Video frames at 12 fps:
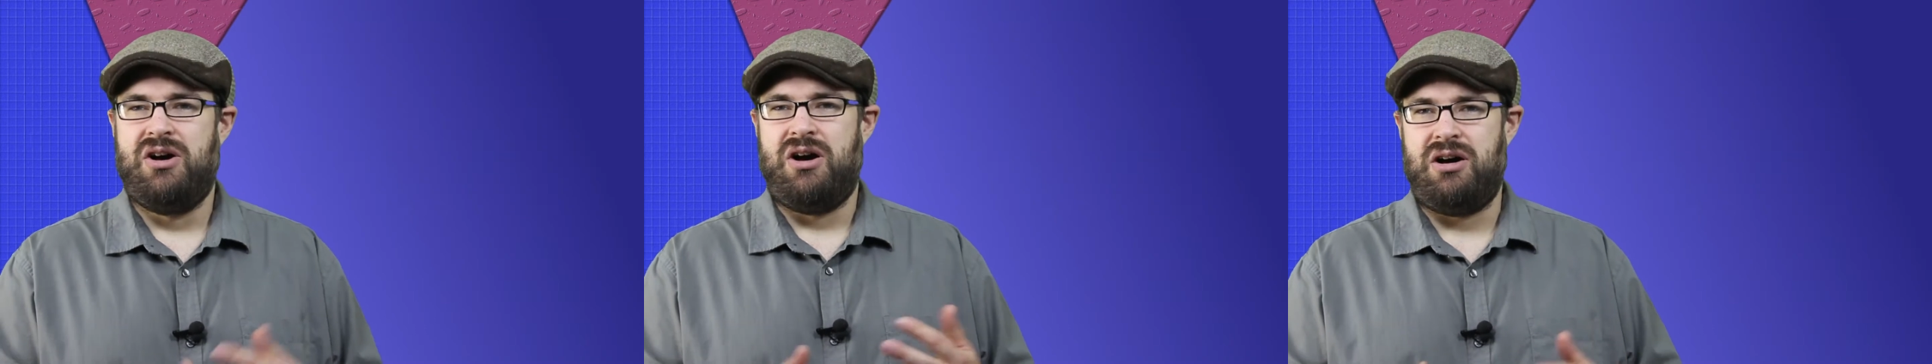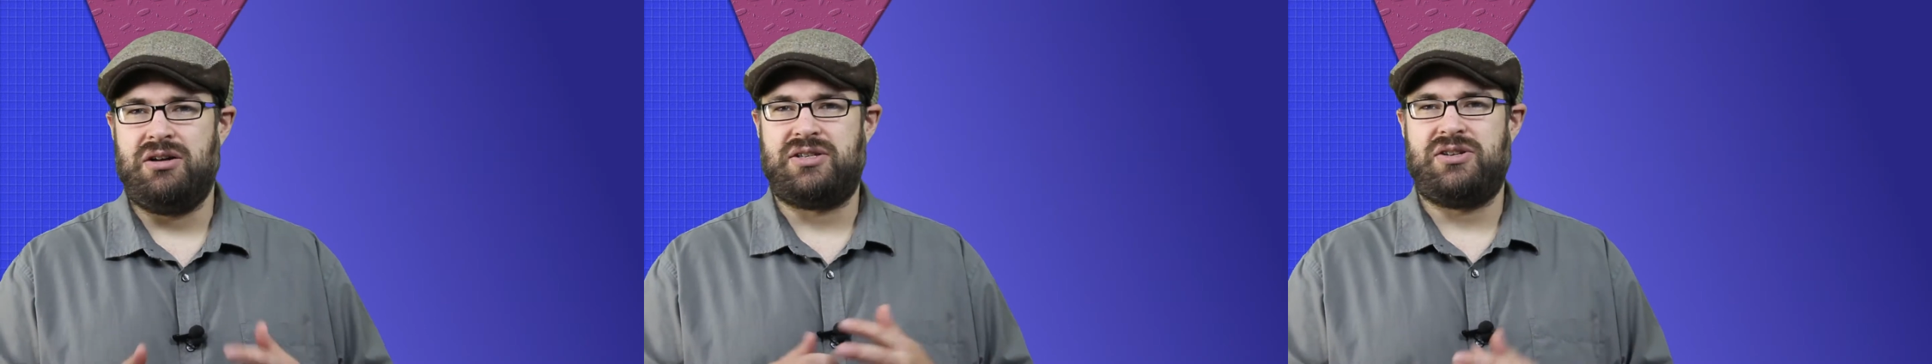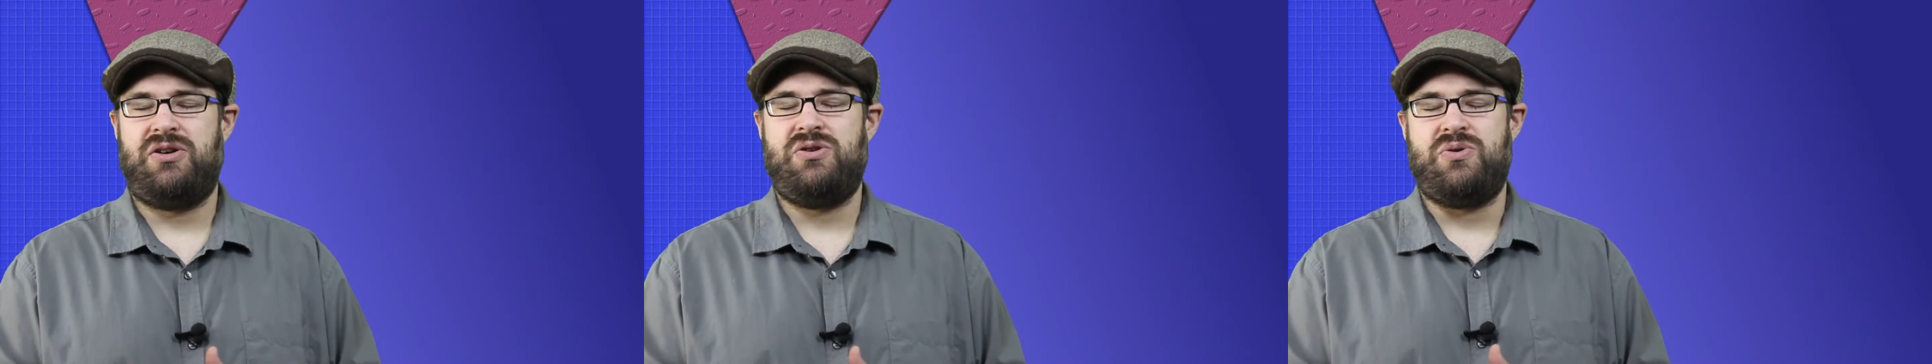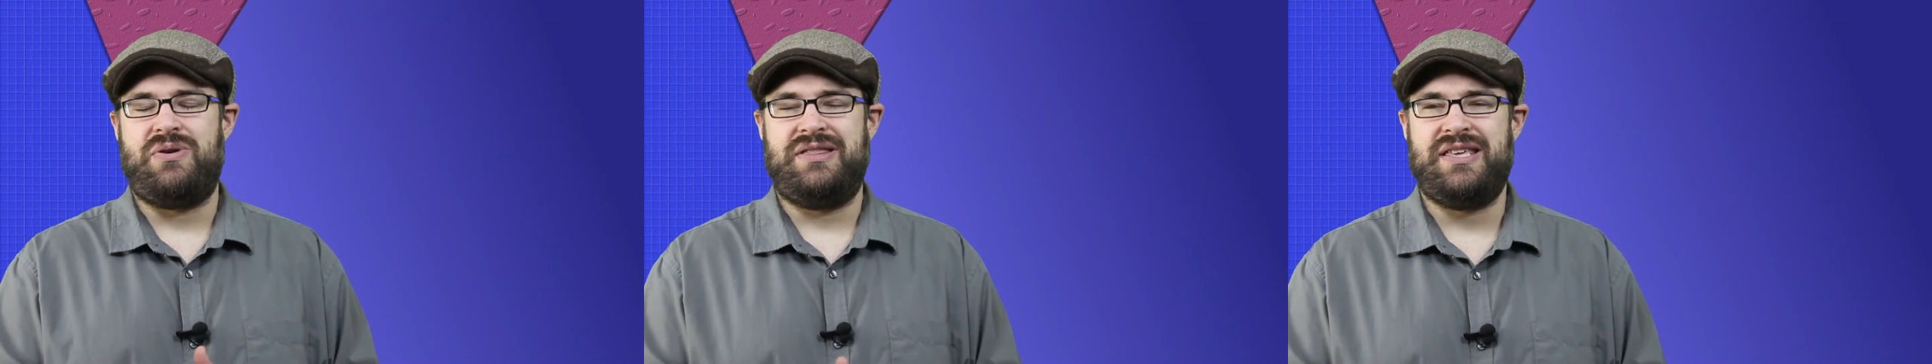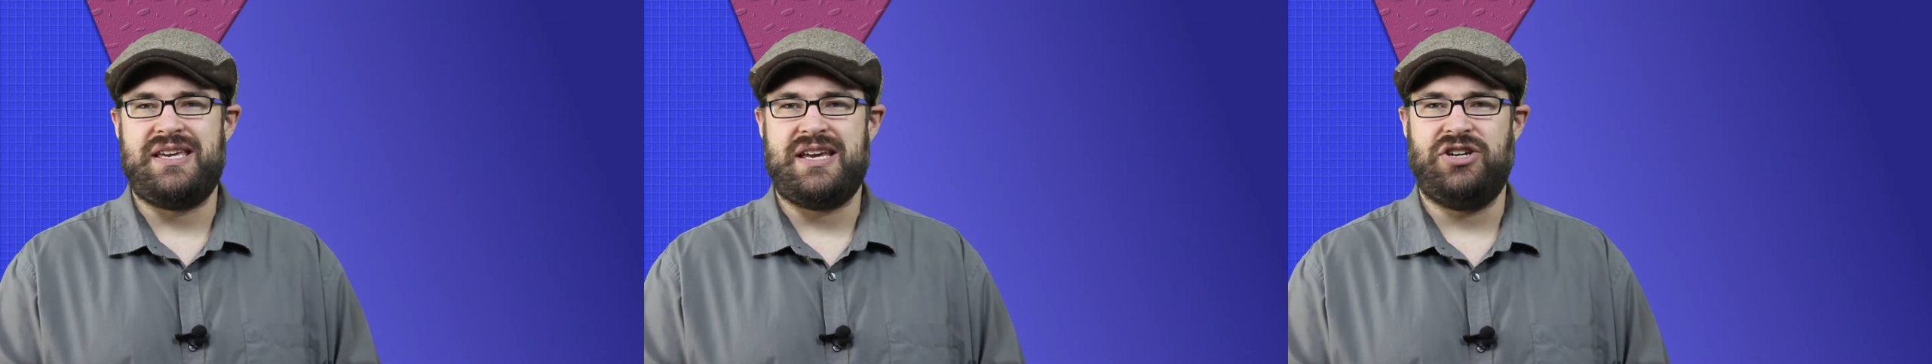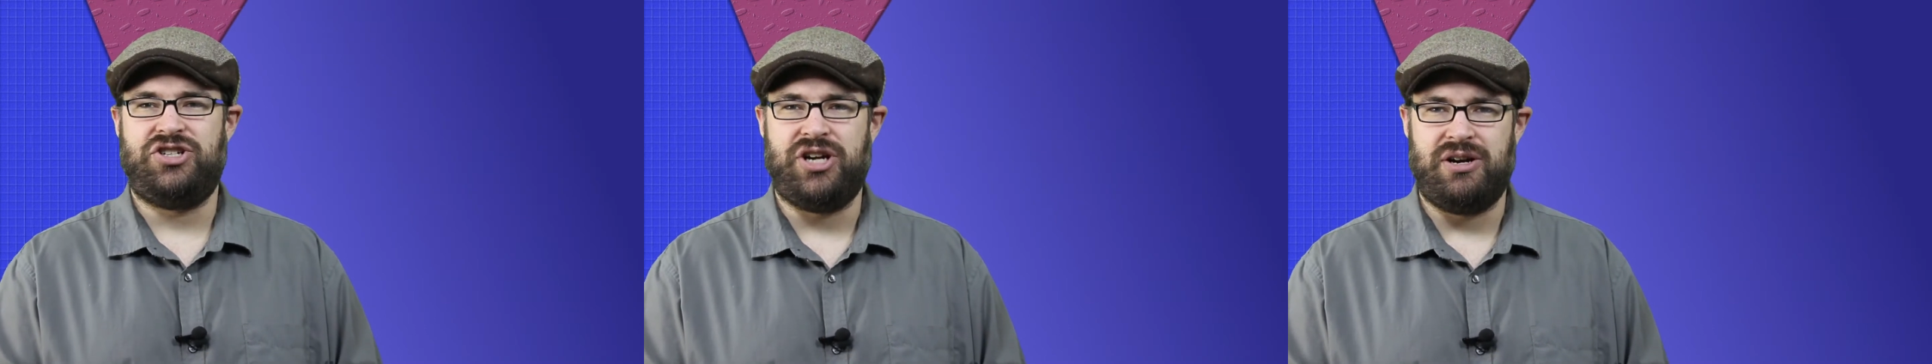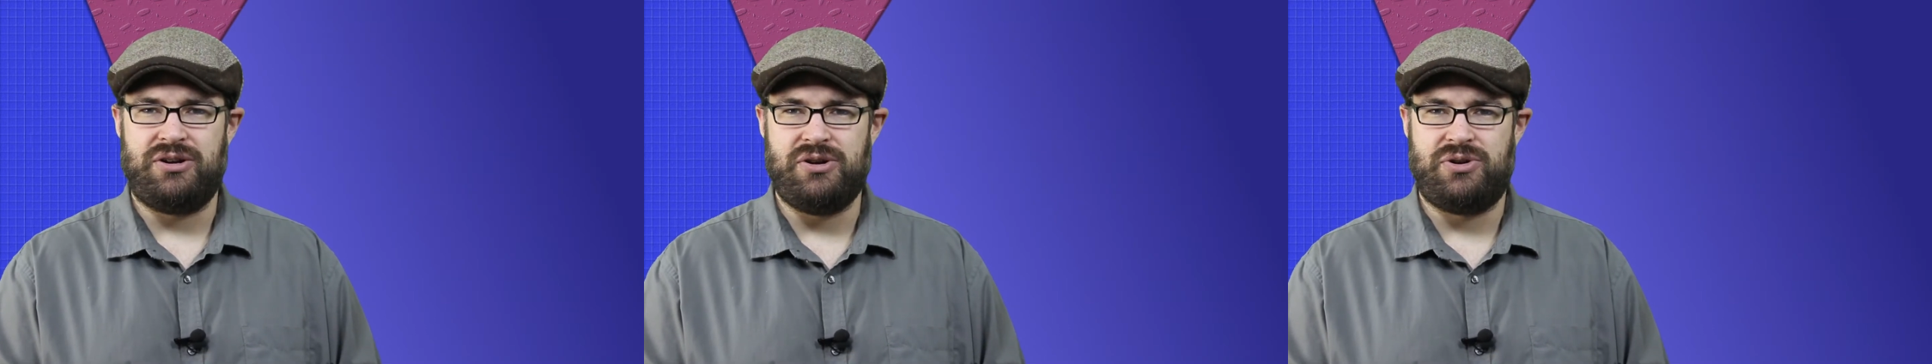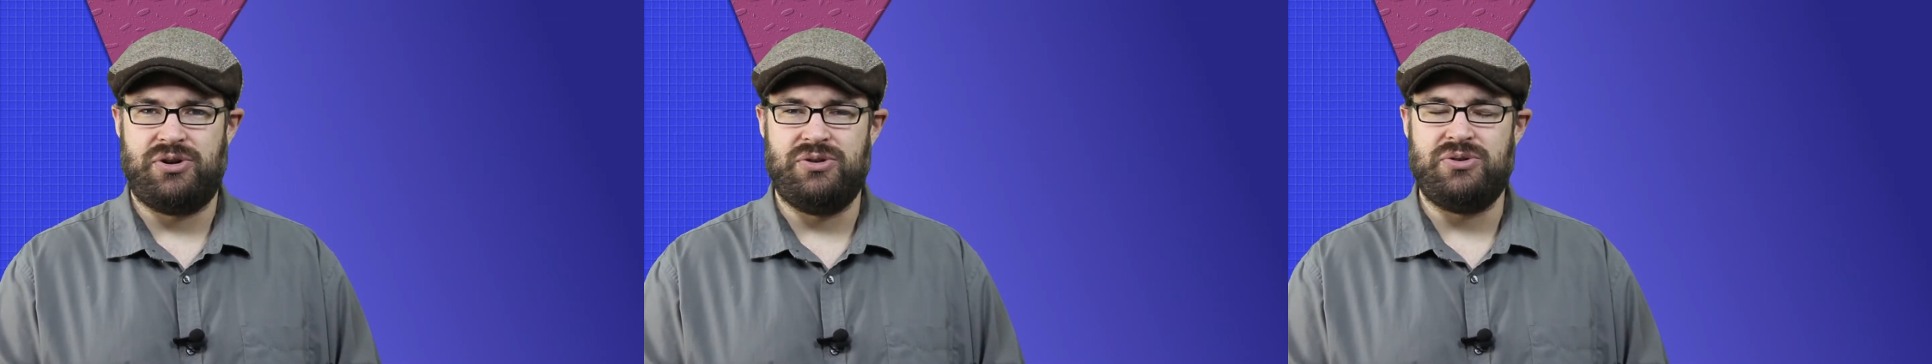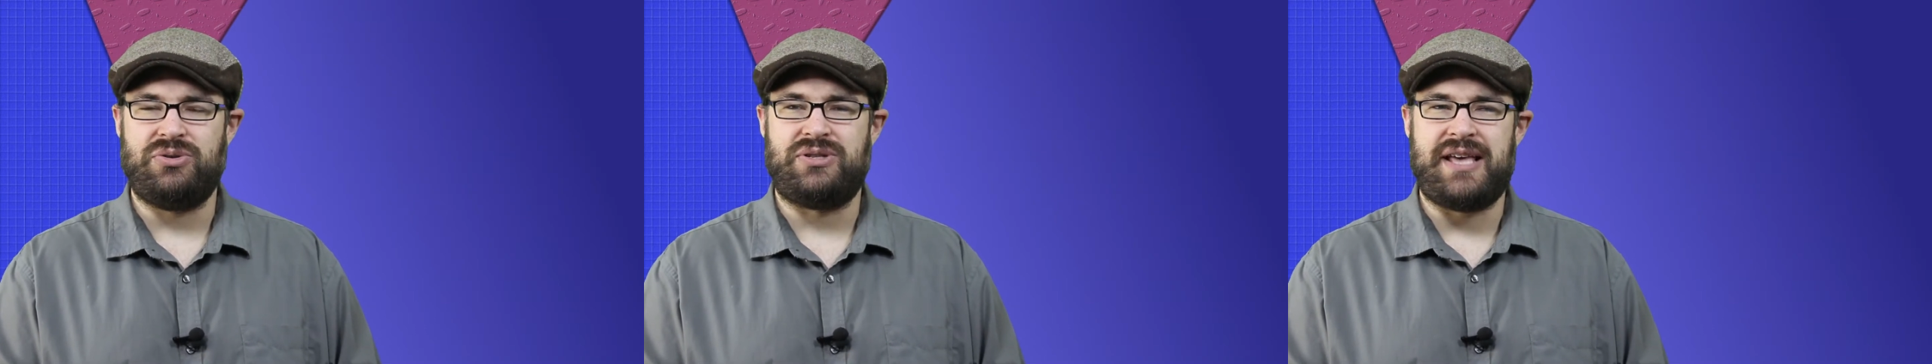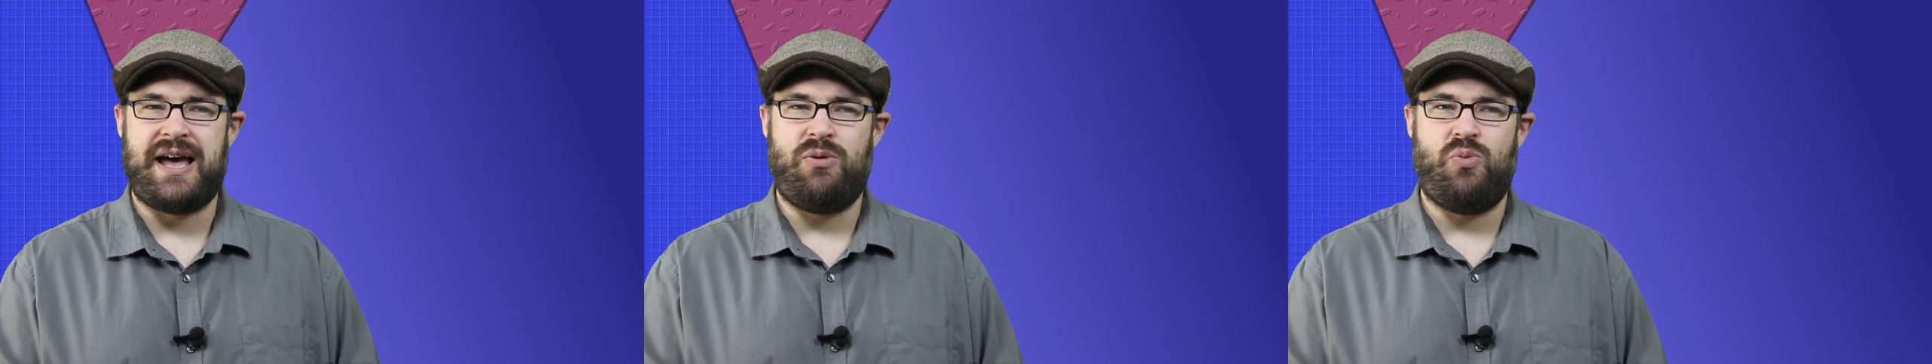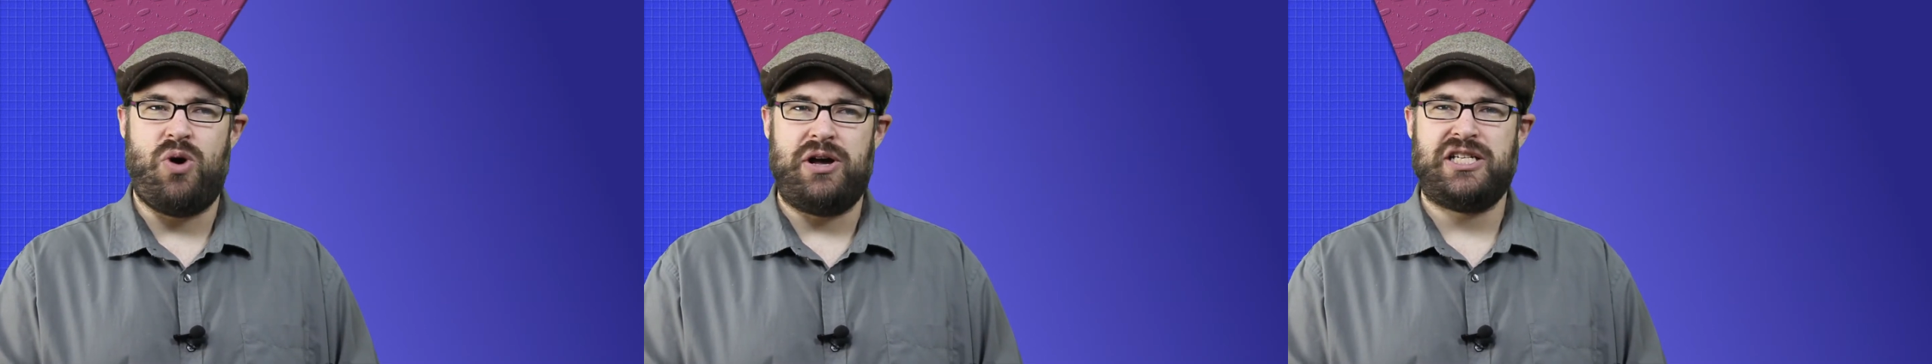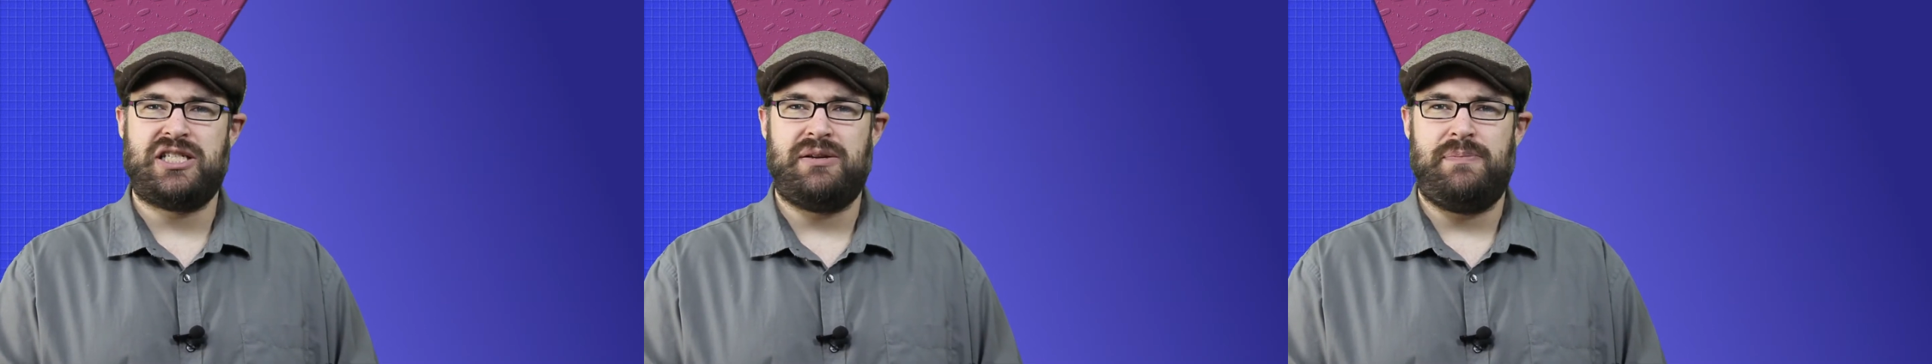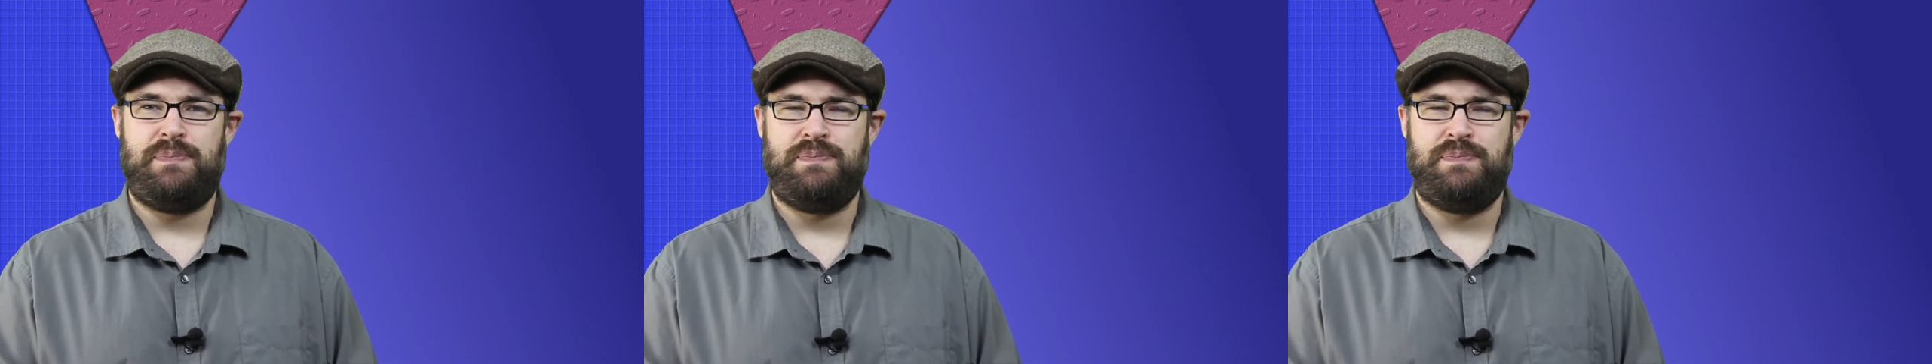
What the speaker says: Also, the Jericho cruise that was